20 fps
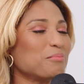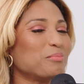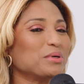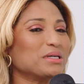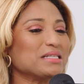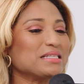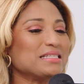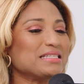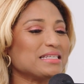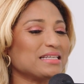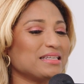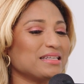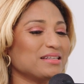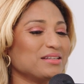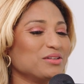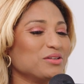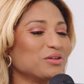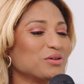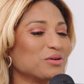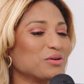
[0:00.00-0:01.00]
but
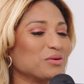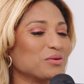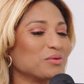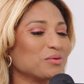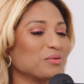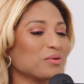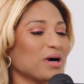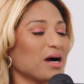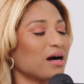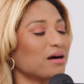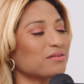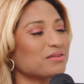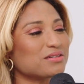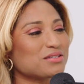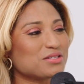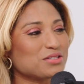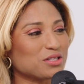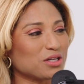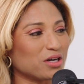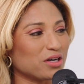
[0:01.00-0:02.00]
didn't know how to
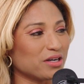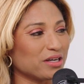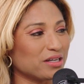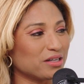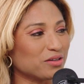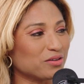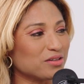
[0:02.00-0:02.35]
start